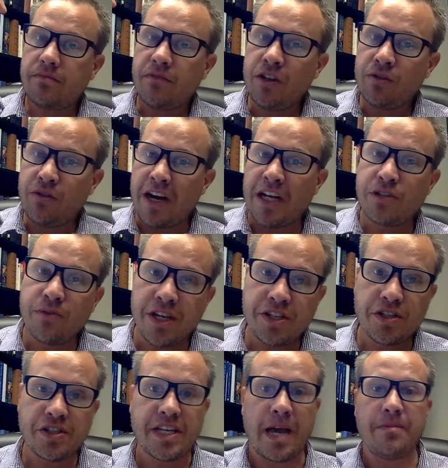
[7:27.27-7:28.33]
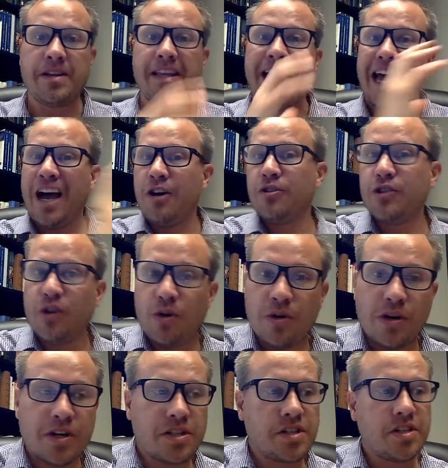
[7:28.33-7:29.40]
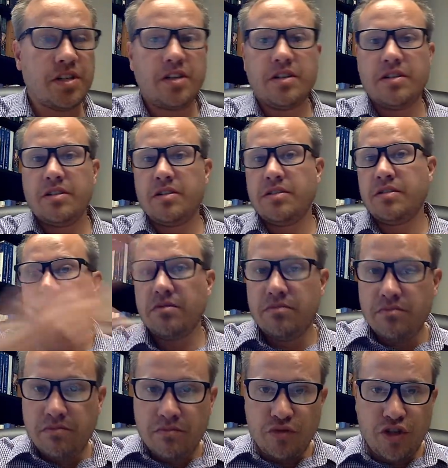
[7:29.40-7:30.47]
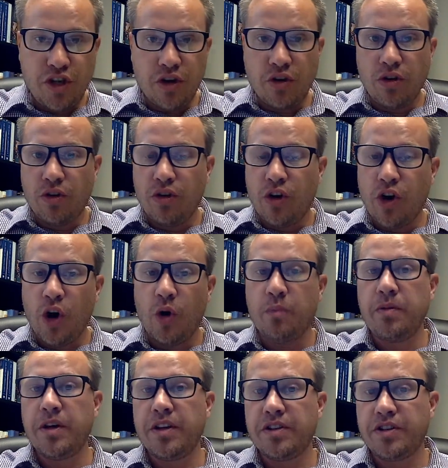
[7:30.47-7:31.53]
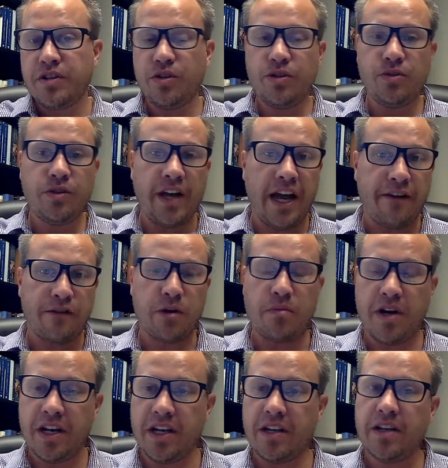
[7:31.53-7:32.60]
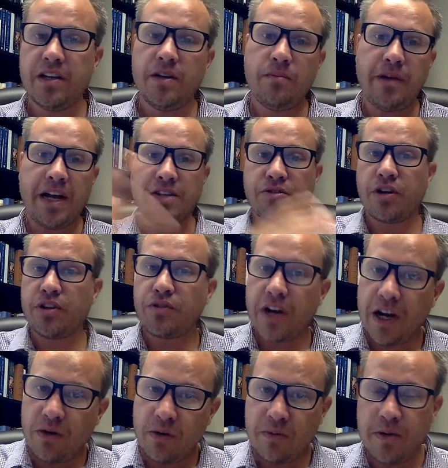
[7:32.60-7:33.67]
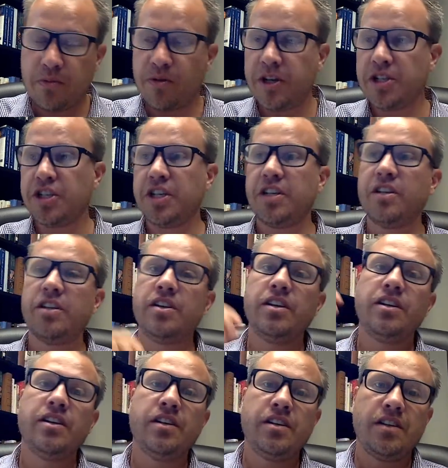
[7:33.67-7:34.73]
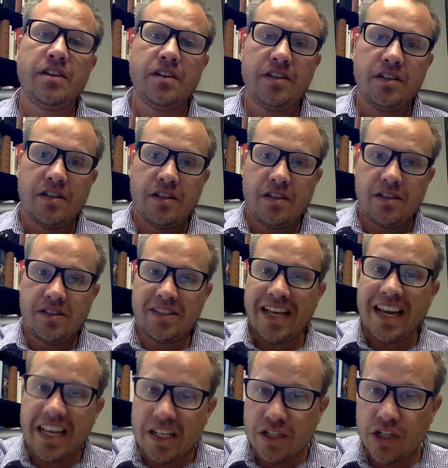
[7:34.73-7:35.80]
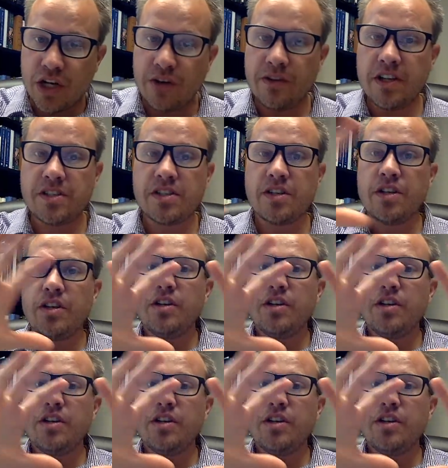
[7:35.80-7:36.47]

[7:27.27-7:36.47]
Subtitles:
graduation Sabbath, outdoors, general open to everybody. Pastor Andrea will be preaching. Second service,